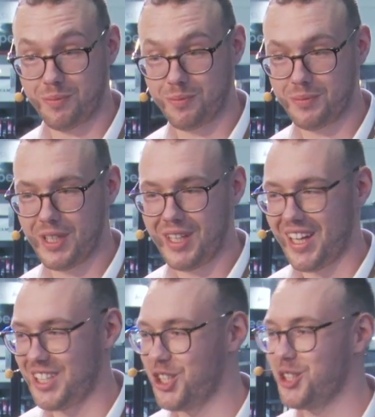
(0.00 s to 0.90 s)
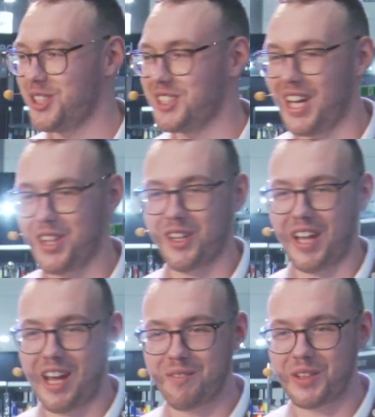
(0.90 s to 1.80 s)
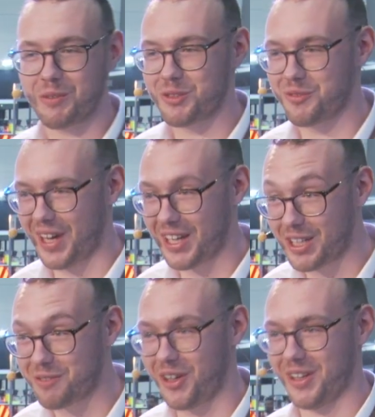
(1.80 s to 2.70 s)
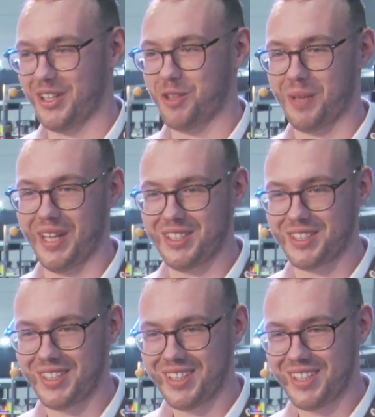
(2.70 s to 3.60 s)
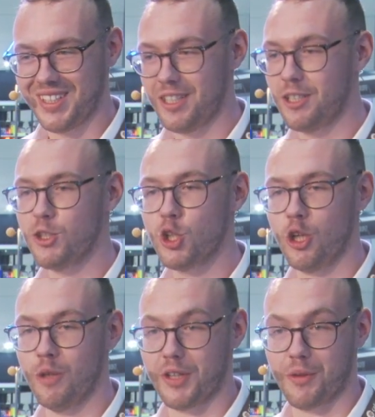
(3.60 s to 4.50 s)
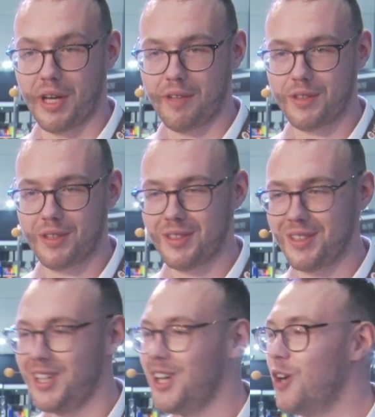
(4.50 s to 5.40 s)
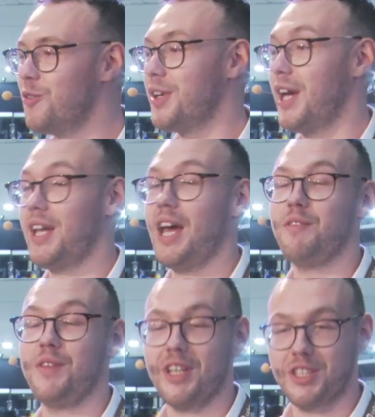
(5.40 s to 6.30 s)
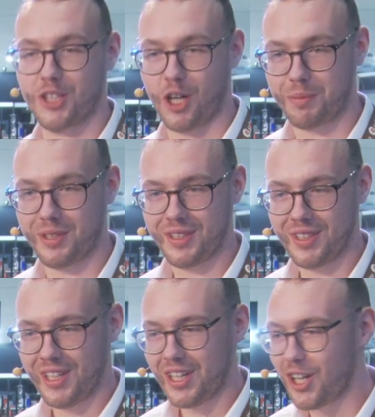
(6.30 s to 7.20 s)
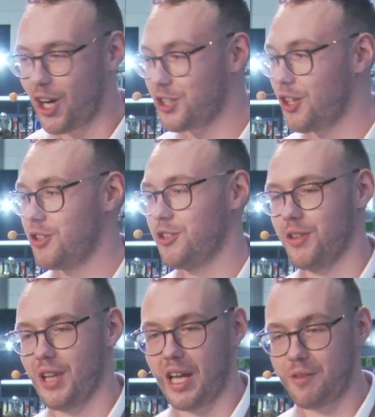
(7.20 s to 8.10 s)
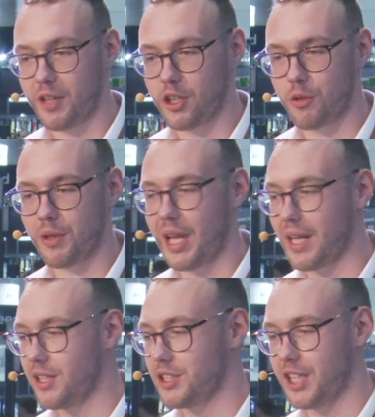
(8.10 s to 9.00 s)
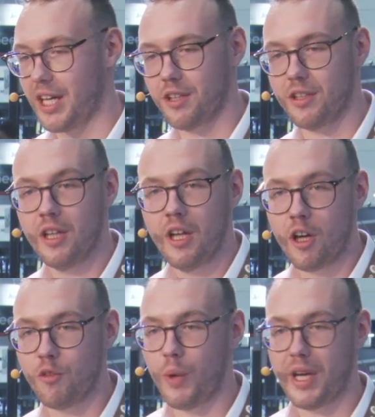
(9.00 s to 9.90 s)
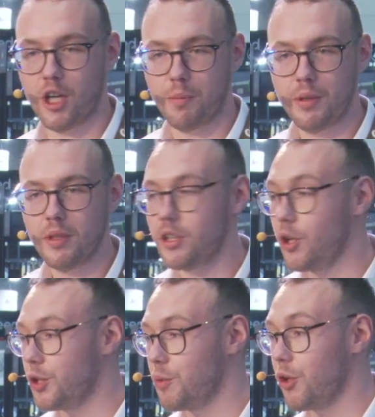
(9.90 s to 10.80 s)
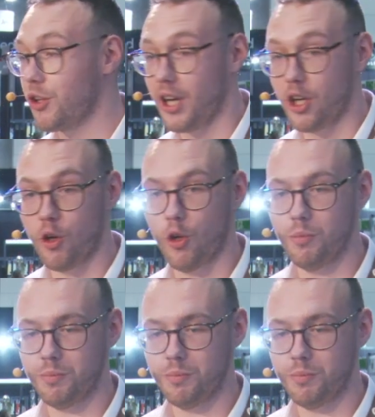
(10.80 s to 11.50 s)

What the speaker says: And just as I thought everything was finally falling into place, COVID arrived. Overnight, everything stopped. Lockdown turned life into a relentless cycle of wake up, go to work and go home.